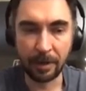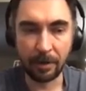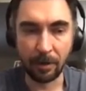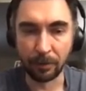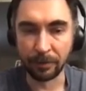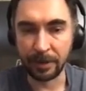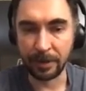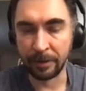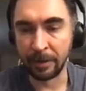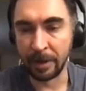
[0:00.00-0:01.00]
on
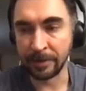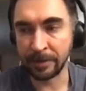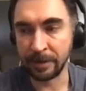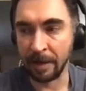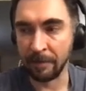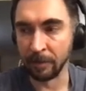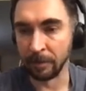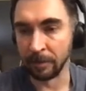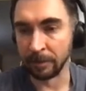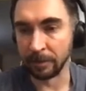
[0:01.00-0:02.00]
DNS level,